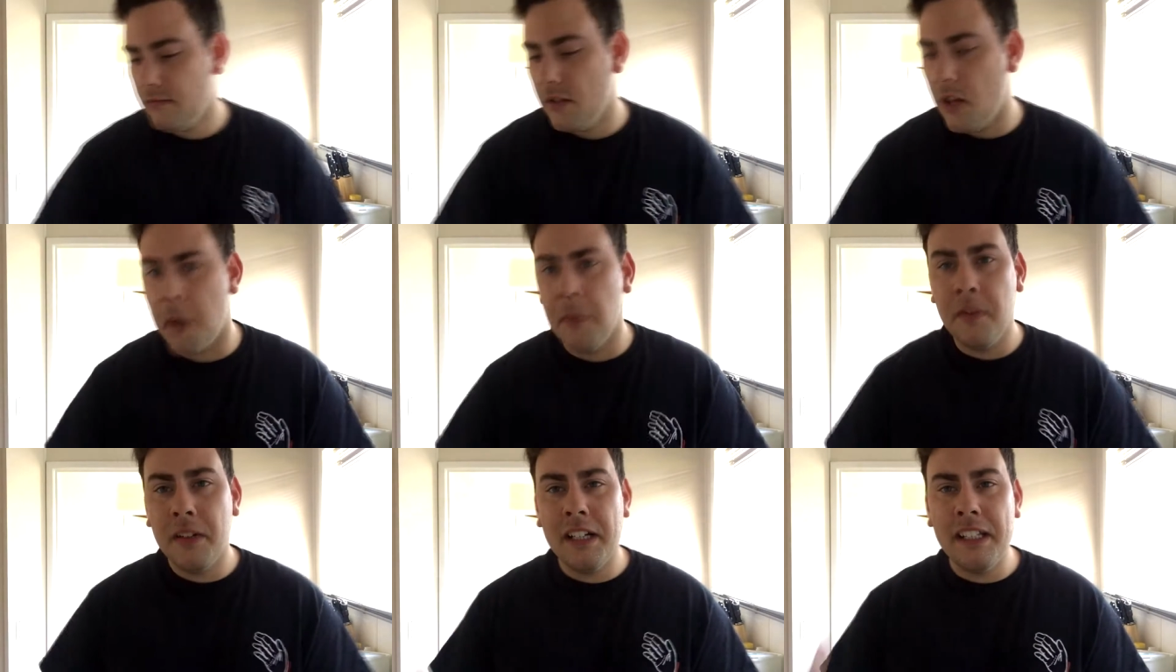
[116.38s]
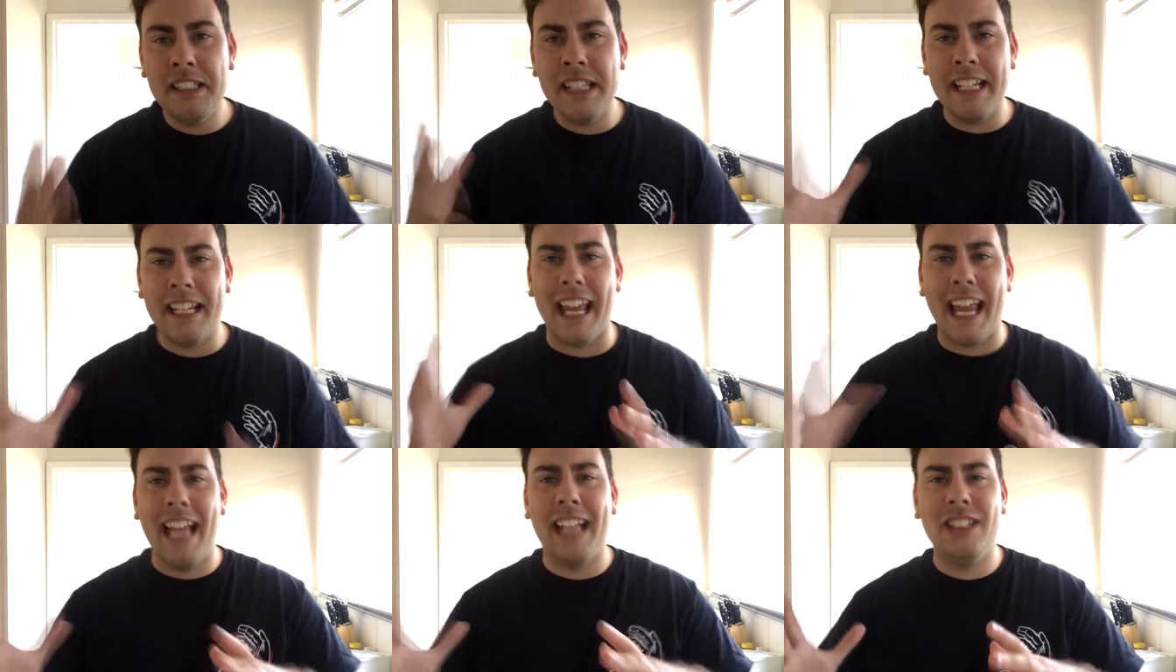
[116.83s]
I'm going to
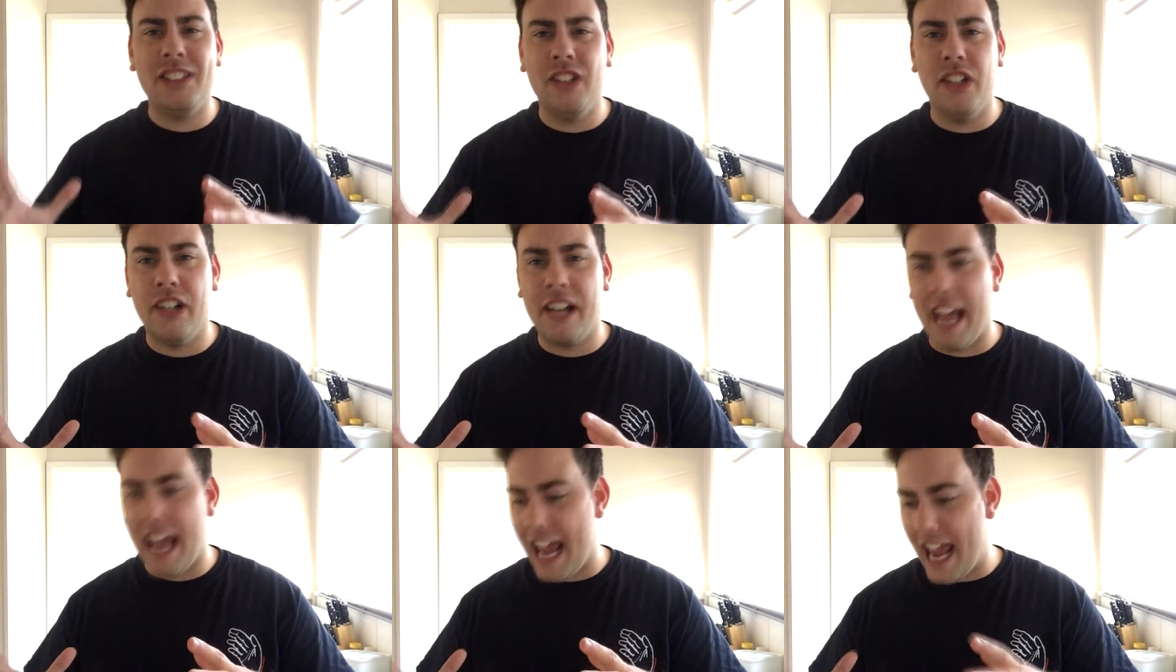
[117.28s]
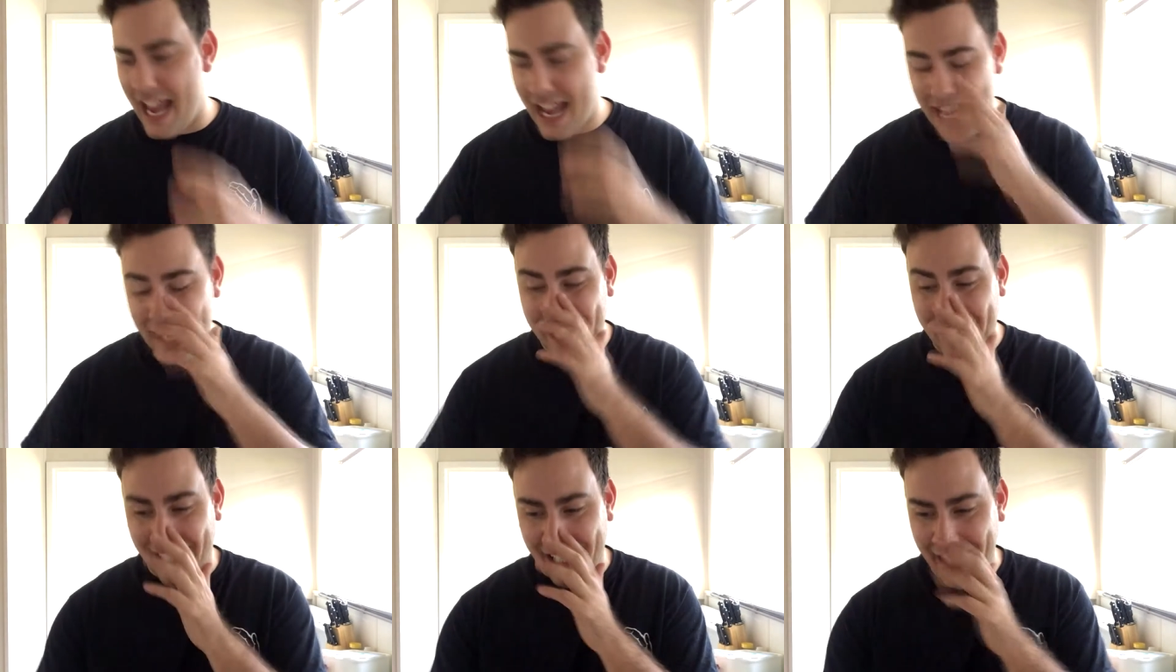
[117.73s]
take extra
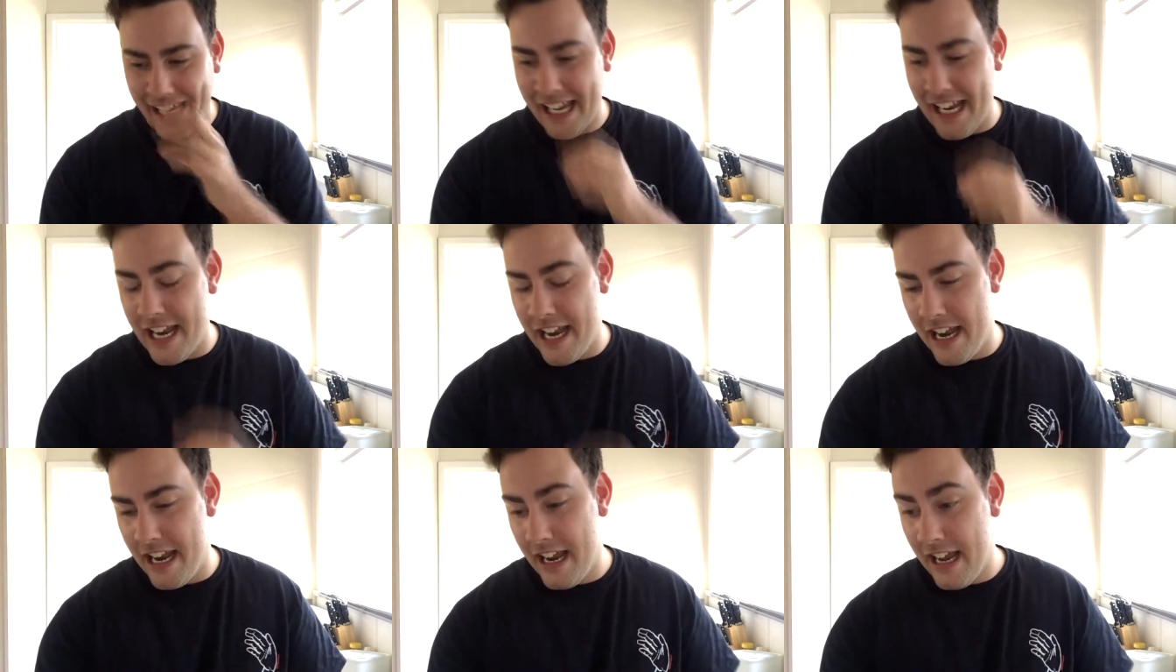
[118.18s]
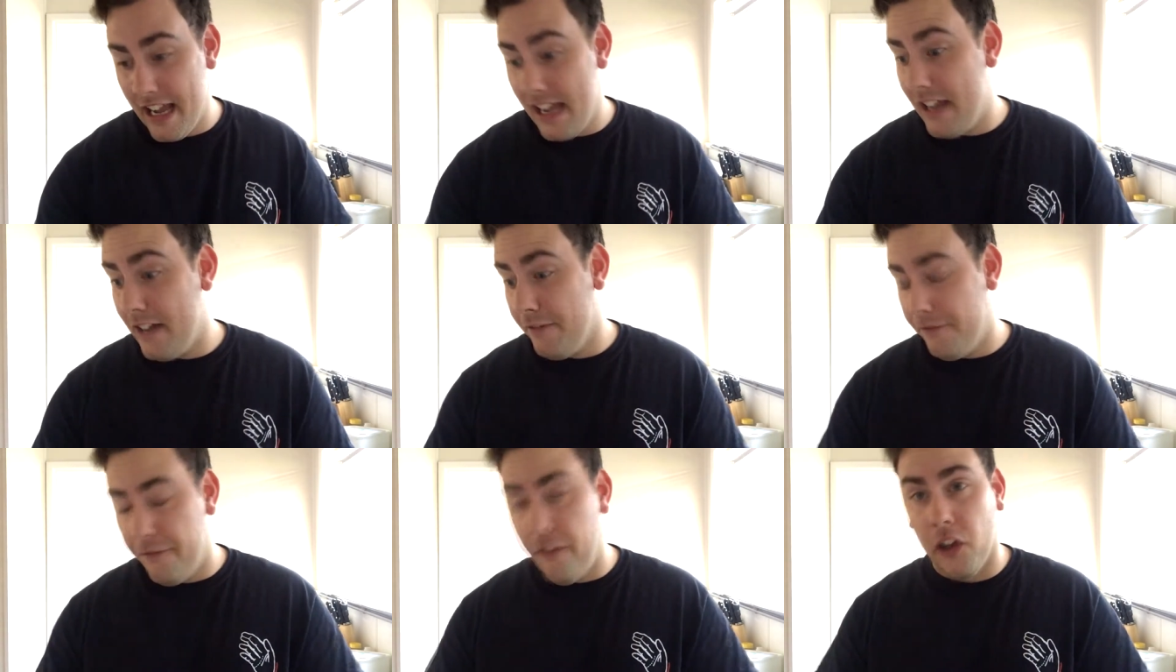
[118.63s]
care in
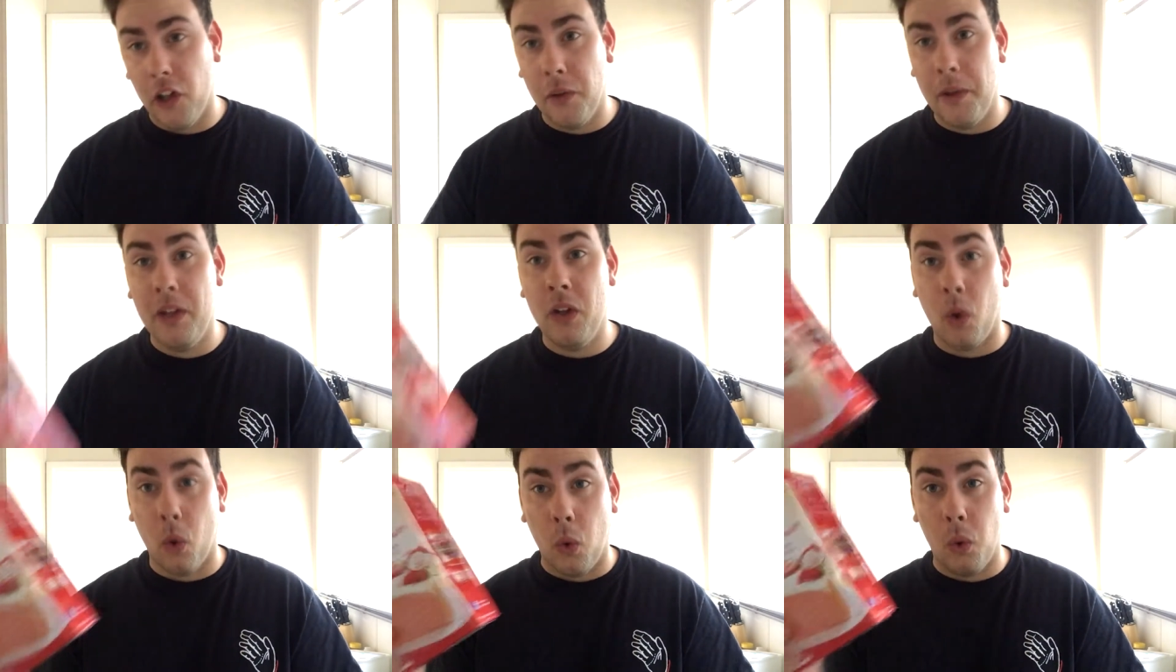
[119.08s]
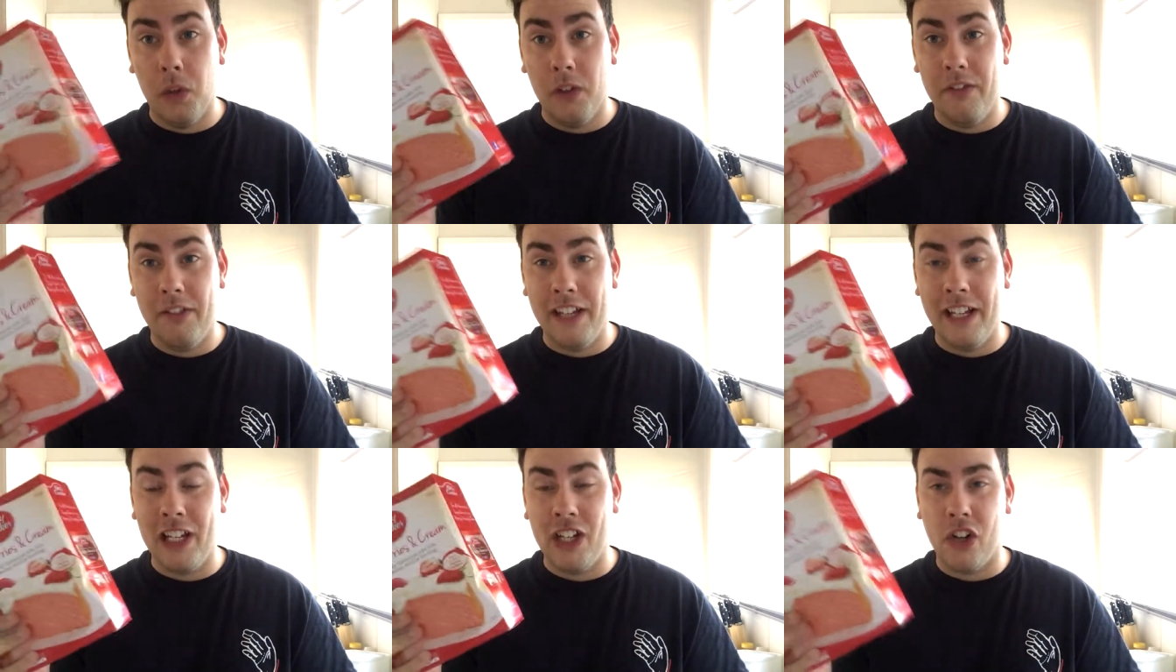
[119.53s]
following all of
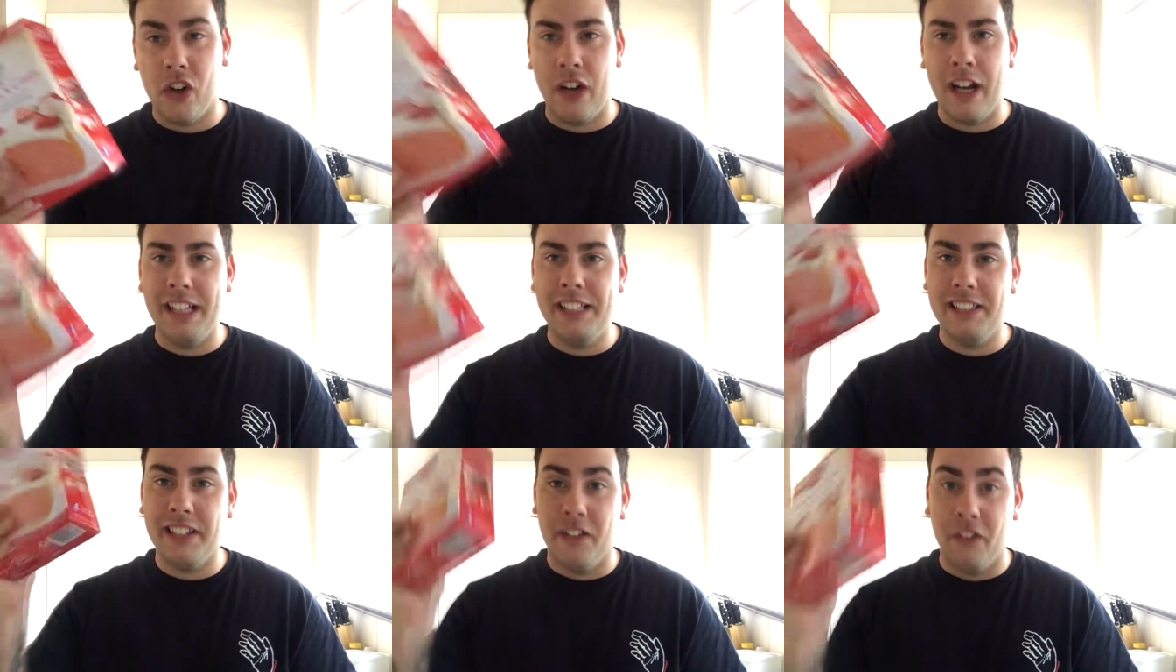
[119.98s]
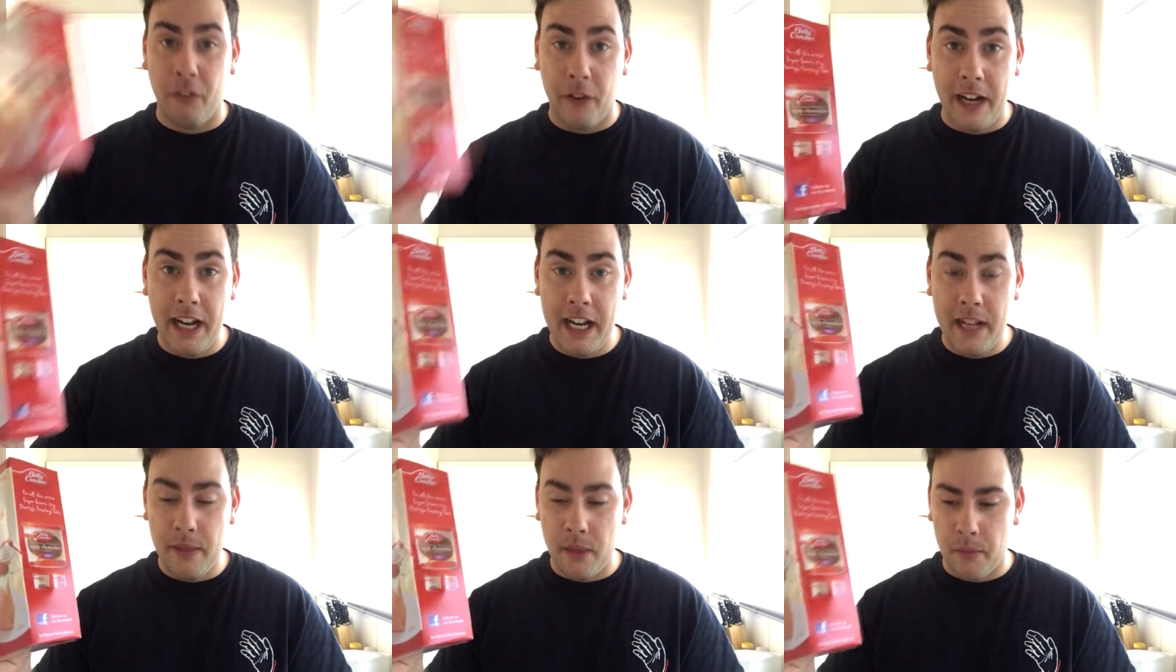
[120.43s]
the ingredients and
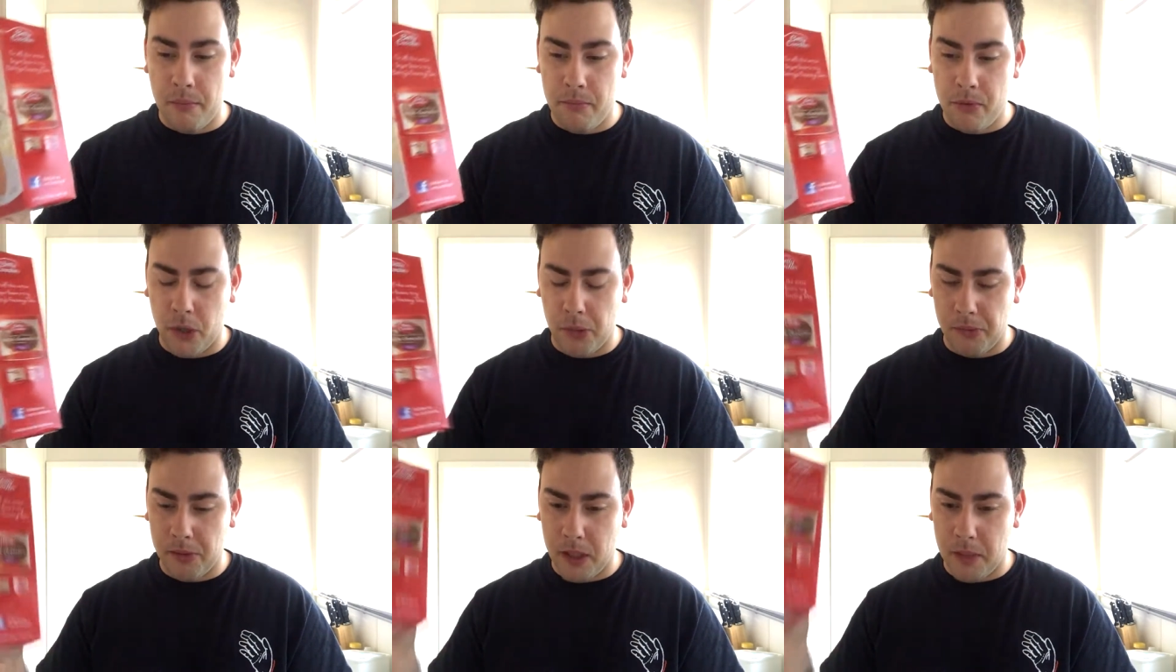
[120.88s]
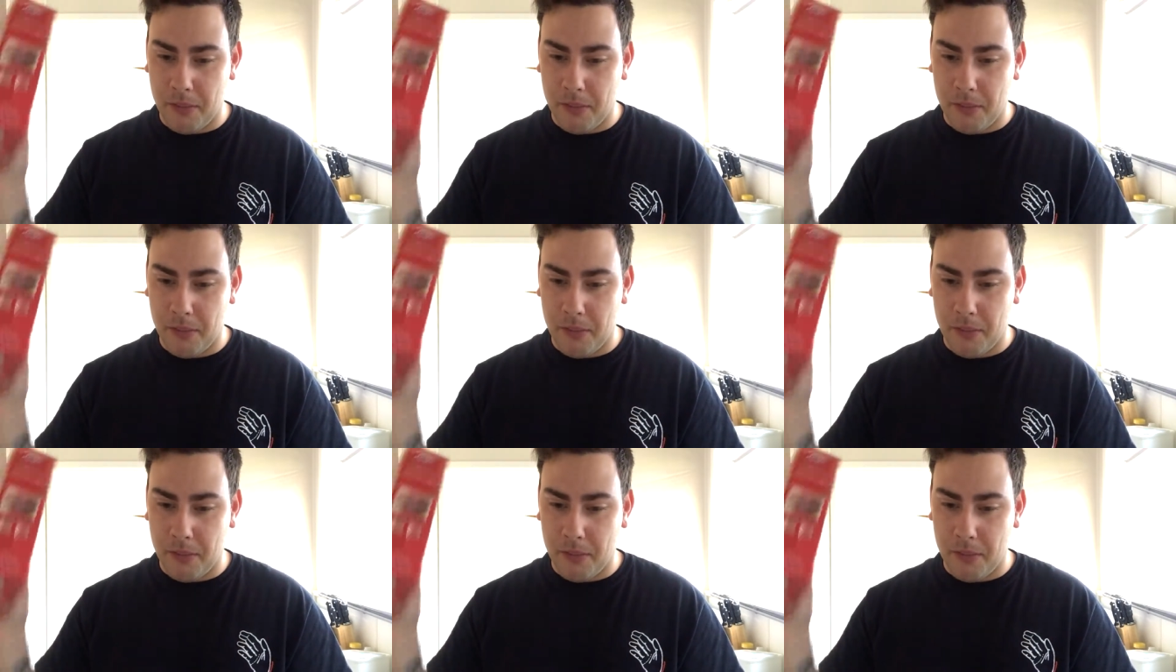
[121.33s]
reading them properly